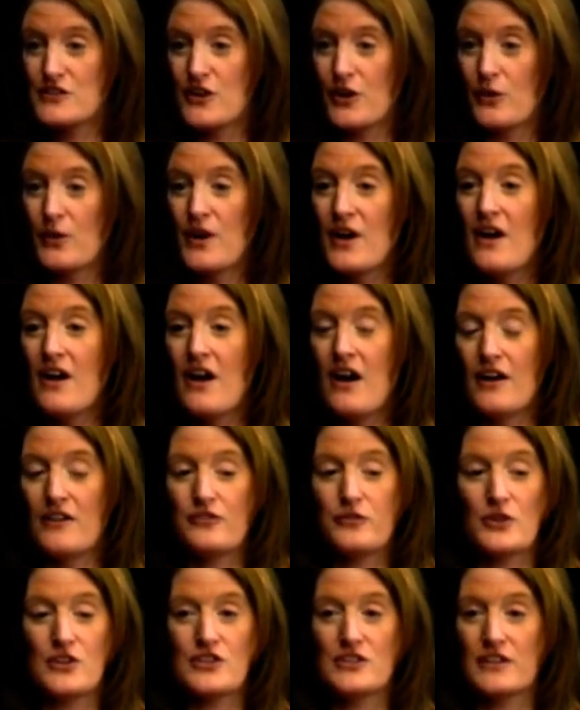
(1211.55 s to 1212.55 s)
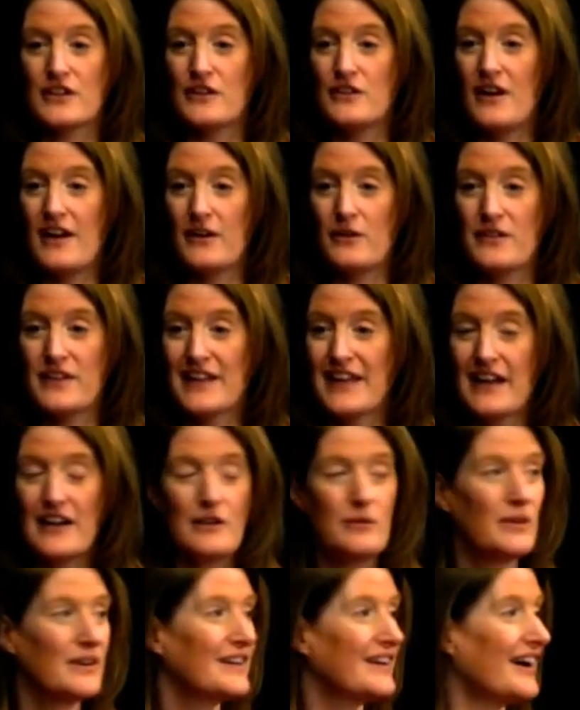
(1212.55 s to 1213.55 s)
So mm -hmm. unfortunately, I don't think
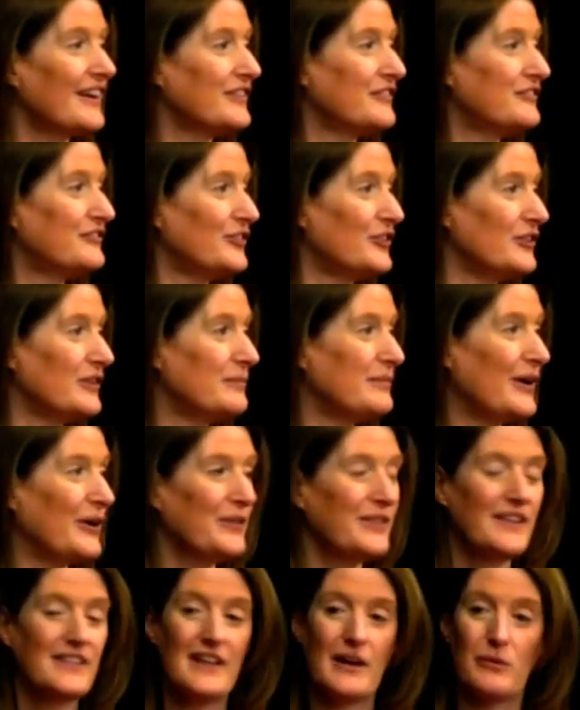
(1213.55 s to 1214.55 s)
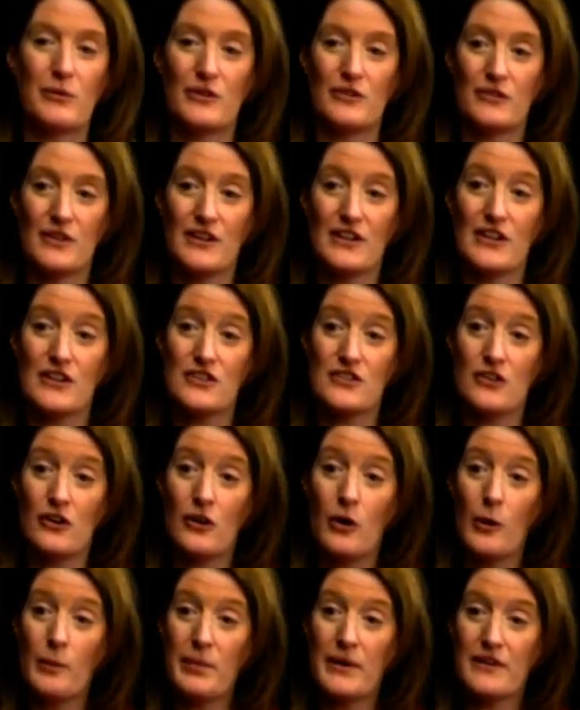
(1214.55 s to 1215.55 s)
anyone got the full amount that they were really
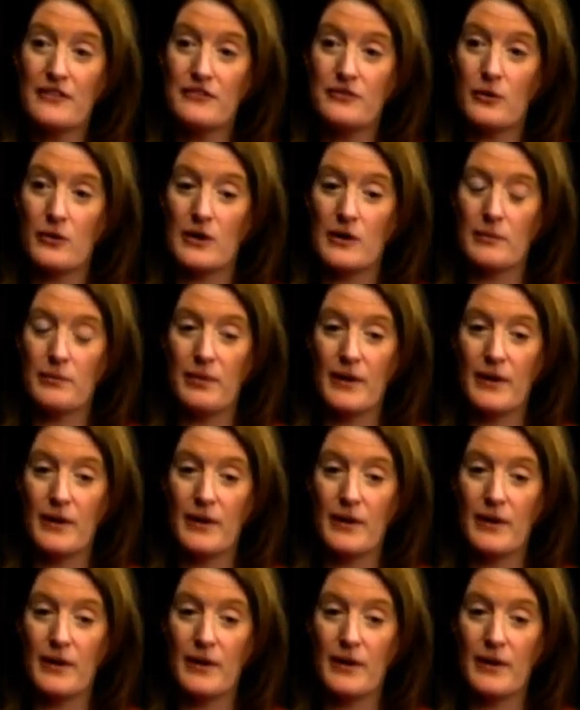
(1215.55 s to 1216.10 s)
hoping for.